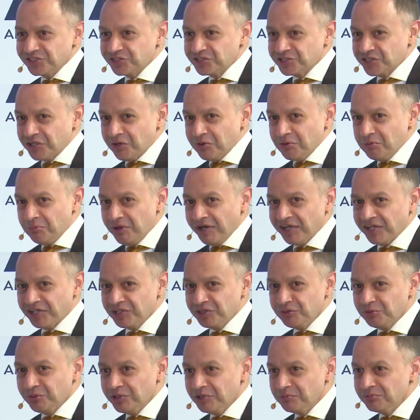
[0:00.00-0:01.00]
Islamic bank
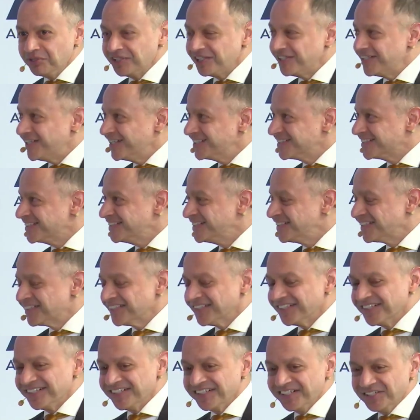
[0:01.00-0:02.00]
in the world, but it doesn't.
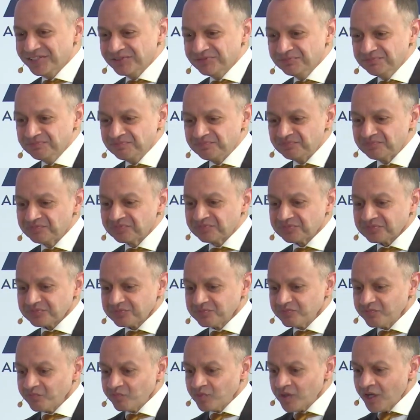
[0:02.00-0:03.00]

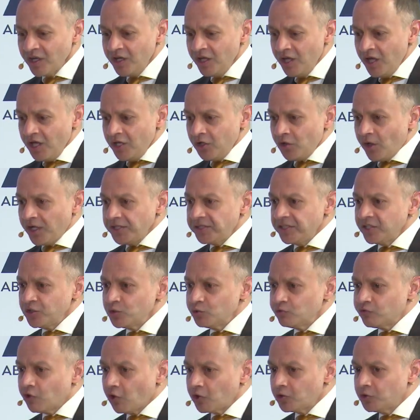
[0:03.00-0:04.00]
No, I think
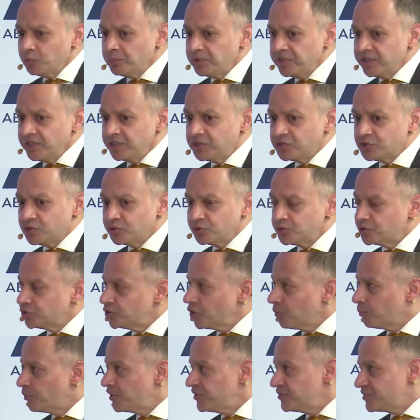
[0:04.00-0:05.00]
you've got to be true to
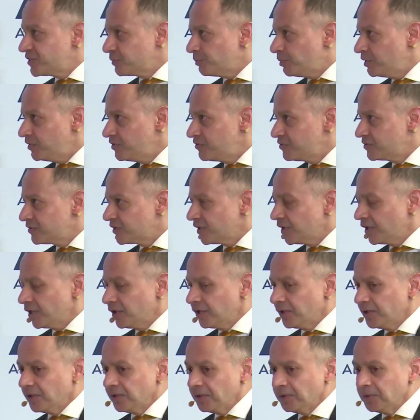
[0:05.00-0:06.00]
your principles.
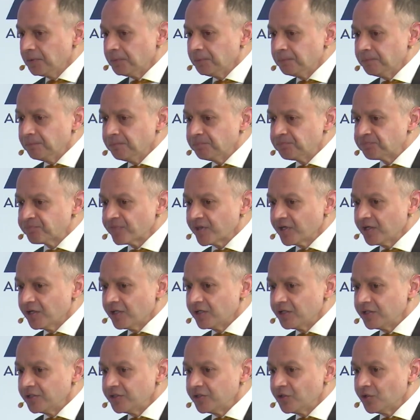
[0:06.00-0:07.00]
When
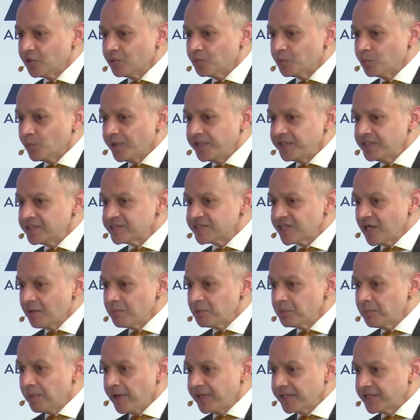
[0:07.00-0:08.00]

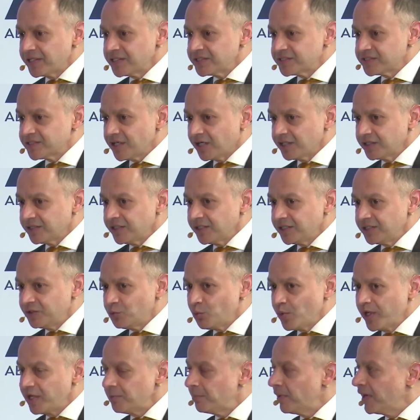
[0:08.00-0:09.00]
Islamic banking started
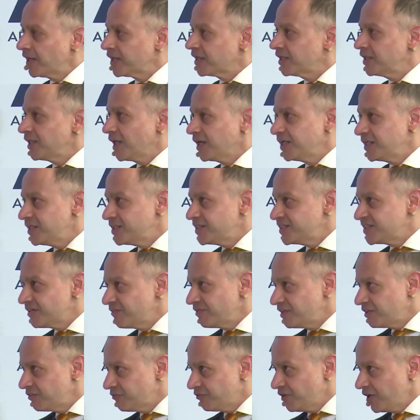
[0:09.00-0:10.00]
way back in
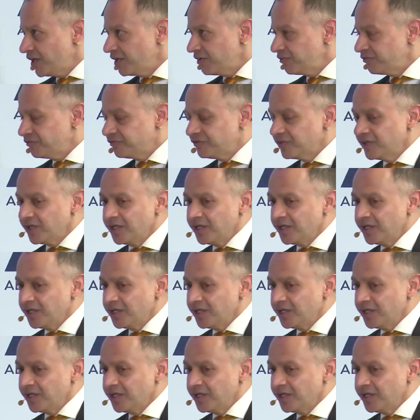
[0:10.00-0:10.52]
1975,